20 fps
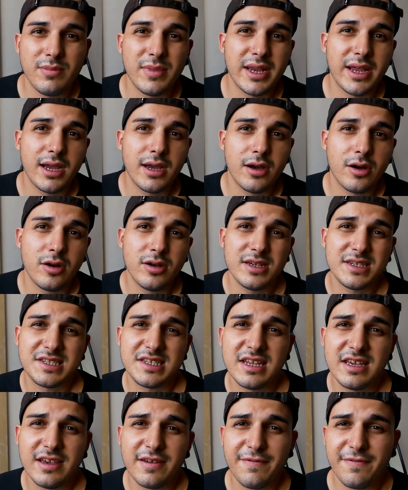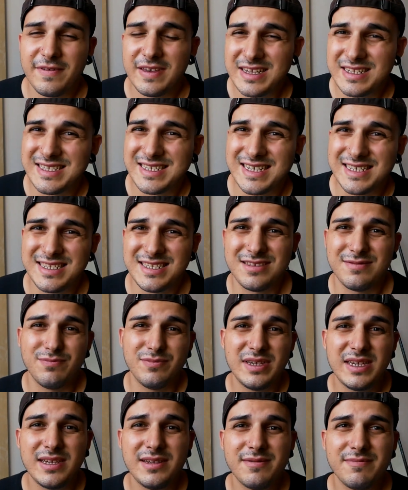but I honestly think that
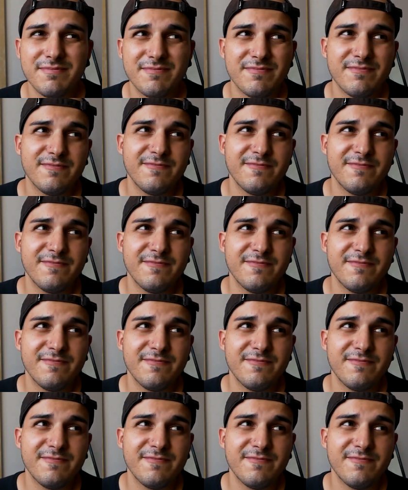being